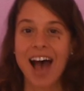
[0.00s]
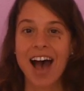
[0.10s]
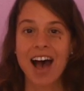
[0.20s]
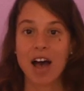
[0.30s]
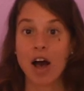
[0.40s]

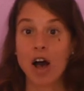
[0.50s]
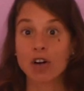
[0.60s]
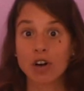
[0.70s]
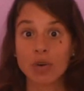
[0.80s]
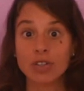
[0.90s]
I'll
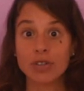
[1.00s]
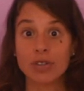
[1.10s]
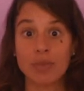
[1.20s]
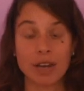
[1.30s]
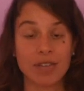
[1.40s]
go into
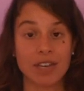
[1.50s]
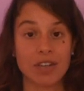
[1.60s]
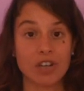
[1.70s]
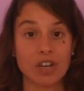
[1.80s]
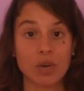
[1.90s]
the
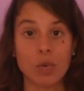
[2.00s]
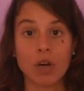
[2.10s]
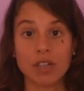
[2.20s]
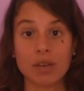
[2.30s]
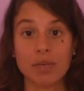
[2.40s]
meditation
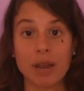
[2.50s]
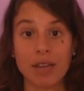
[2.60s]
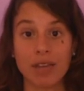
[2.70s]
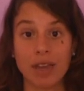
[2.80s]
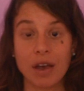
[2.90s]
wanting to
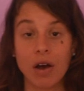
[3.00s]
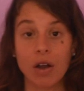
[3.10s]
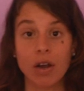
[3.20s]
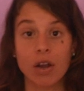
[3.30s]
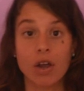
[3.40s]
meditate
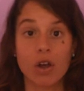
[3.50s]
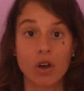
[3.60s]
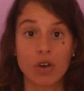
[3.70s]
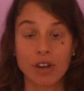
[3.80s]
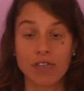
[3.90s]
on
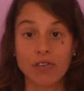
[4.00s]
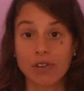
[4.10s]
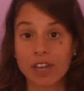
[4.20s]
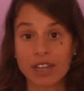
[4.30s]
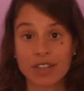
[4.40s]

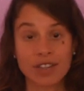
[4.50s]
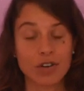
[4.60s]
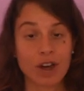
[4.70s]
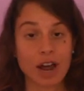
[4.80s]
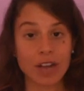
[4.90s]
gratefulness and
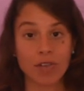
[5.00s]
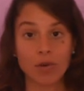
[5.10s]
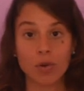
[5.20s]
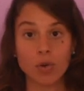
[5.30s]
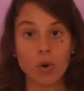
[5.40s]

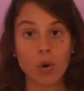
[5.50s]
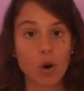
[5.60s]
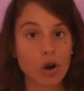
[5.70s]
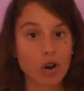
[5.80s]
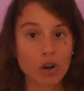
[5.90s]
gratitude,
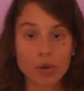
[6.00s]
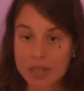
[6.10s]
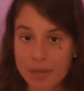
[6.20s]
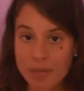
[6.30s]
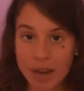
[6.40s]
or I'll go
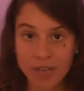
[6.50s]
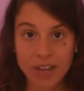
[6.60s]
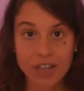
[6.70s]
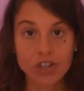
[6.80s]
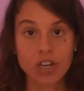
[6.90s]
into the
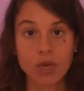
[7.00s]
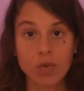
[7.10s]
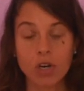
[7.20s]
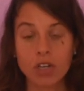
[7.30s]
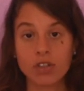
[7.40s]
meditation
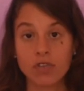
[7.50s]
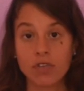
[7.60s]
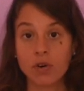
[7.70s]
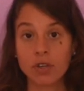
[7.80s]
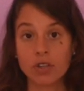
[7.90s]
wanting to
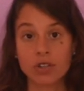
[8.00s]
focus